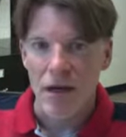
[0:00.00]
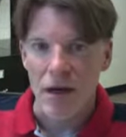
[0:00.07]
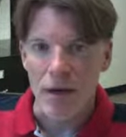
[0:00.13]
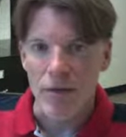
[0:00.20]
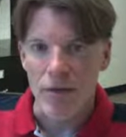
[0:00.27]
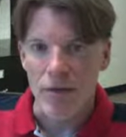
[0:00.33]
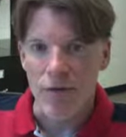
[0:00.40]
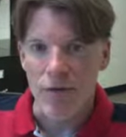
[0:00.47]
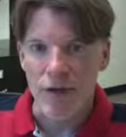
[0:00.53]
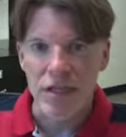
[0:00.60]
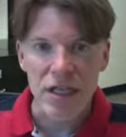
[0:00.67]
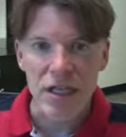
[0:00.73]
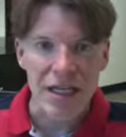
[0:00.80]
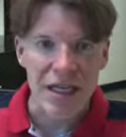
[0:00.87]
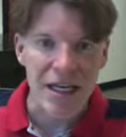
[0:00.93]
both
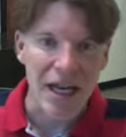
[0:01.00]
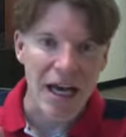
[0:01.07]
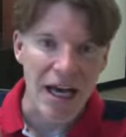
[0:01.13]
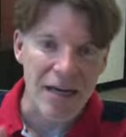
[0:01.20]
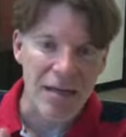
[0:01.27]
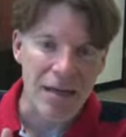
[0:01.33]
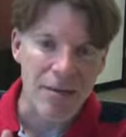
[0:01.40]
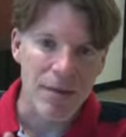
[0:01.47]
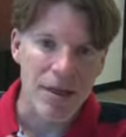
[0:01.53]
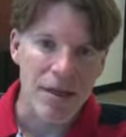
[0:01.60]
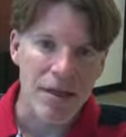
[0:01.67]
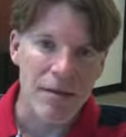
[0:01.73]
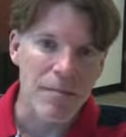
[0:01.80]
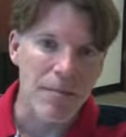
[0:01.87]
fiscally and academically